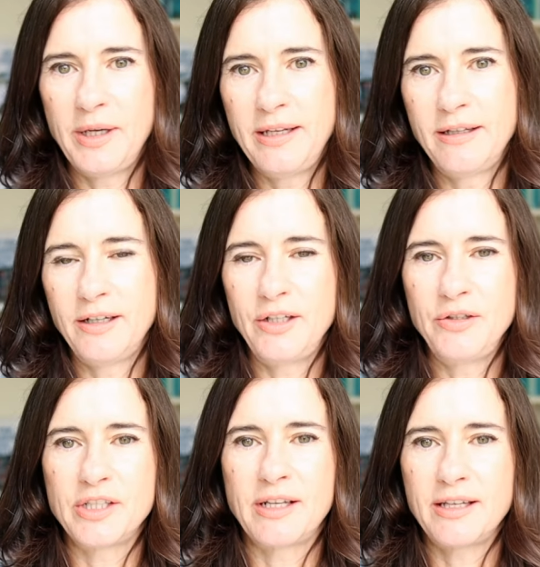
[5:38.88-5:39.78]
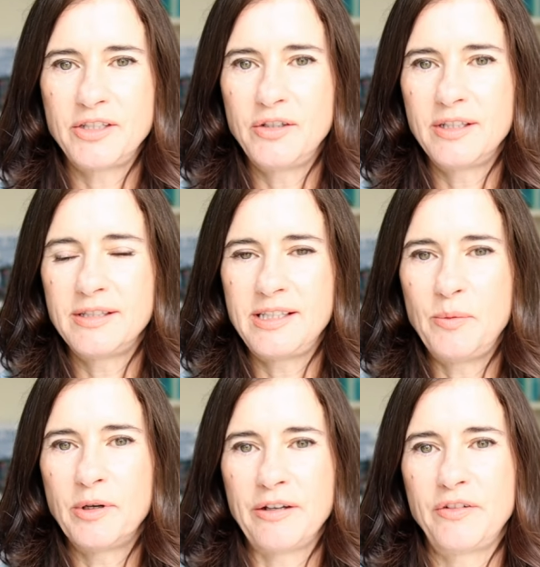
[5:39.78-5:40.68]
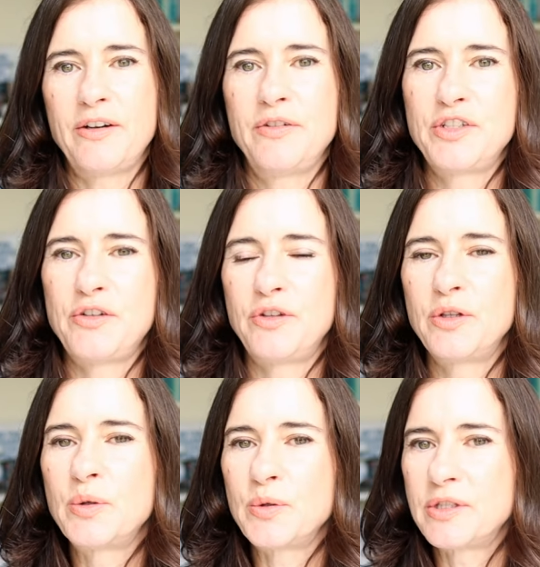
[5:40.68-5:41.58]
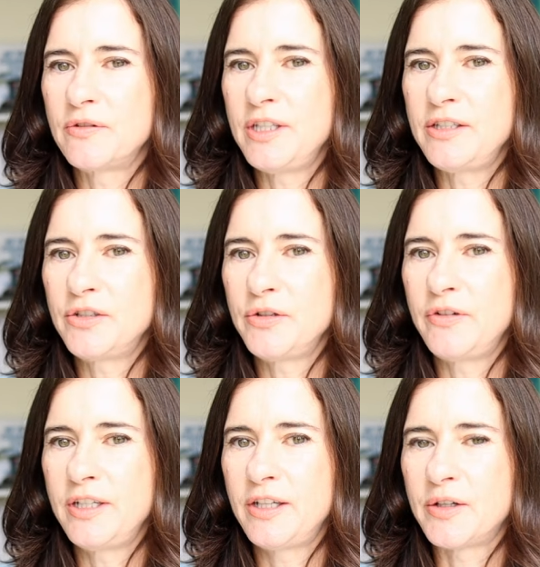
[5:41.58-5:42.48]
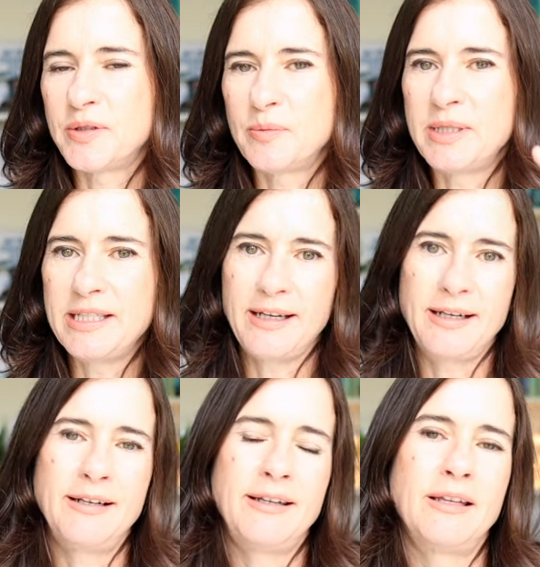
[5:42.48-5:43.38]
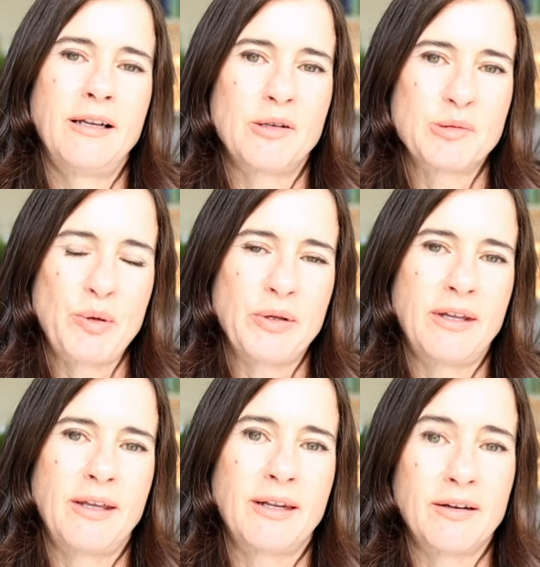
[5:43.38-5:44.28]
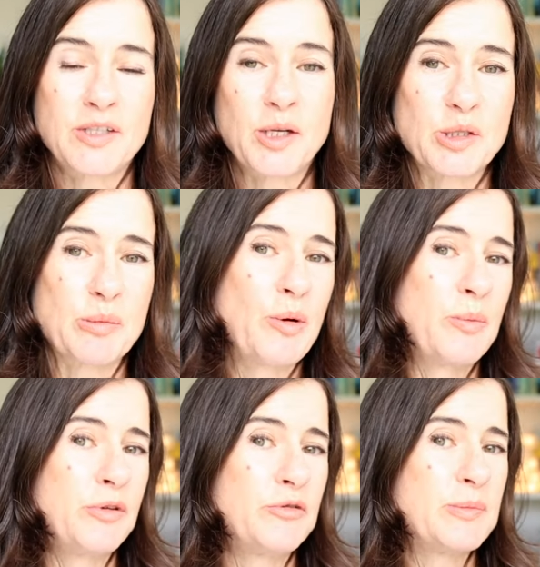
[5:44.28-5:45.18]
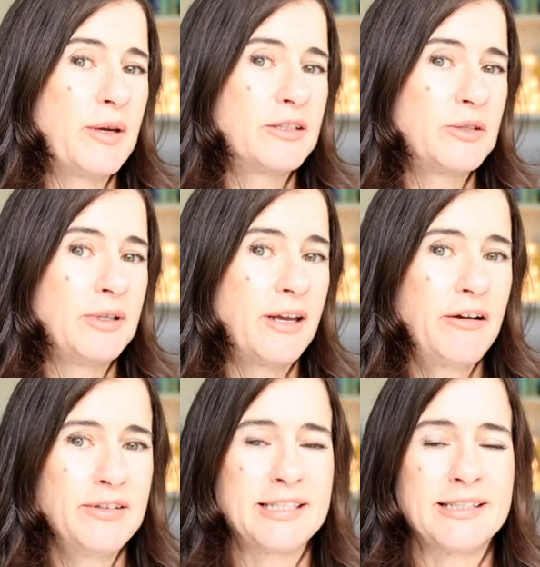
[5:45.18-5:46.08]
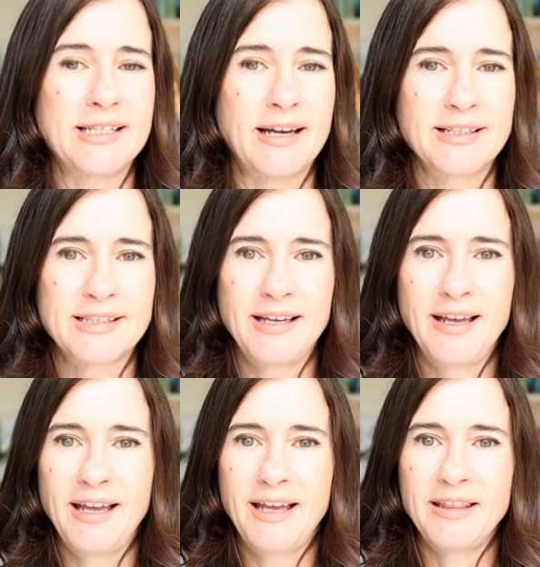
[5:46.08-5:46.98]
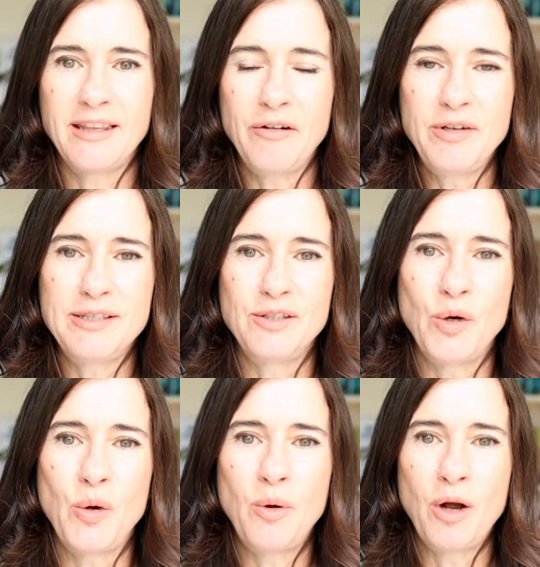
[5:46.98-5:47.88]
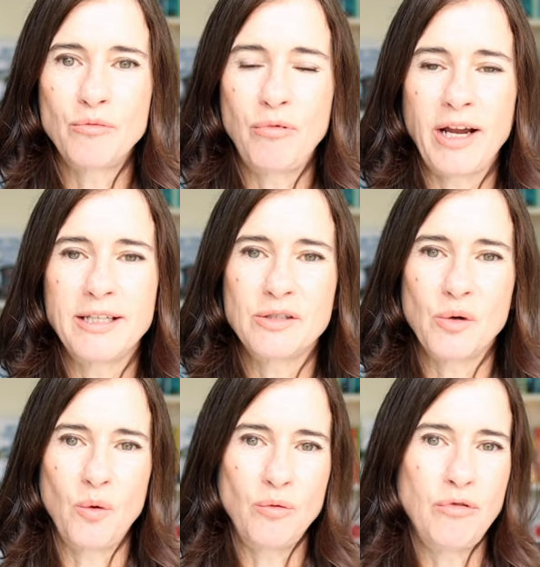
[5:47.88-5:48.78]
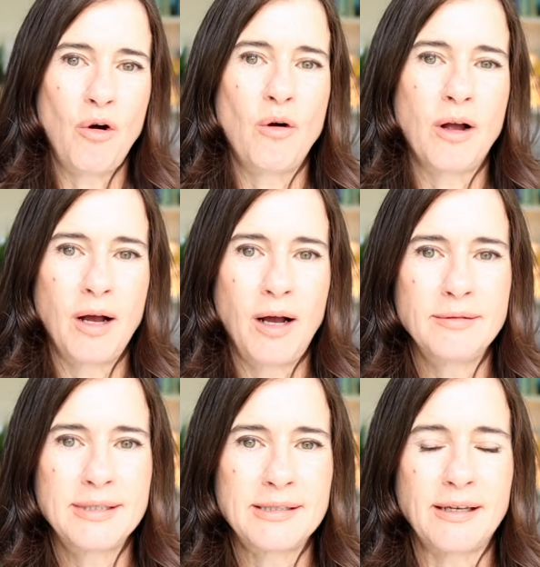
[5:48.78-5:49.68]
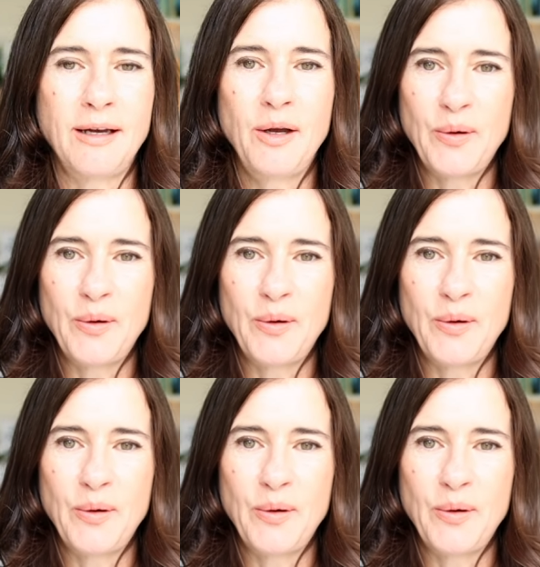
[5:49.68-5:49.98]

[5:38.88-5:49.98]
in conclusion, as you can see what I've covered over the course of these two videos, and particularly the last point there that I've touched upon with respect to inheritance tax, there is no right or wrong answer